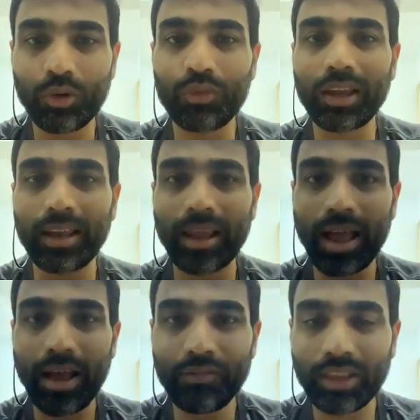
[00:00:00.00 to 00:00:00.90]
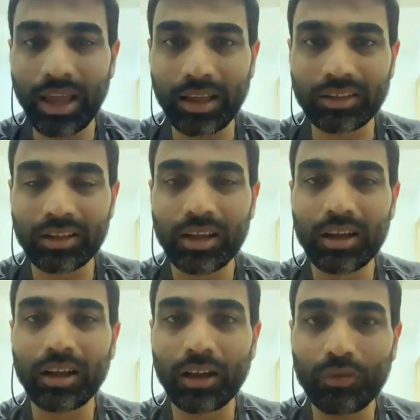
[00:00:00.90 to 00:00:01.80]
So we can have that
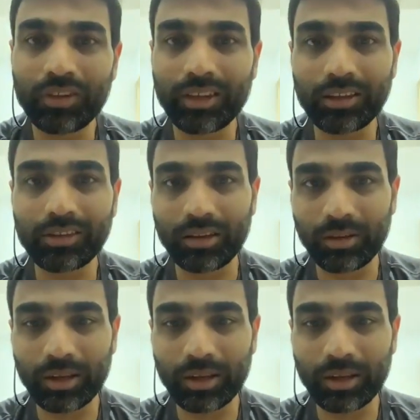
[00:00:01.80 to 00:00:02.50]
conversation.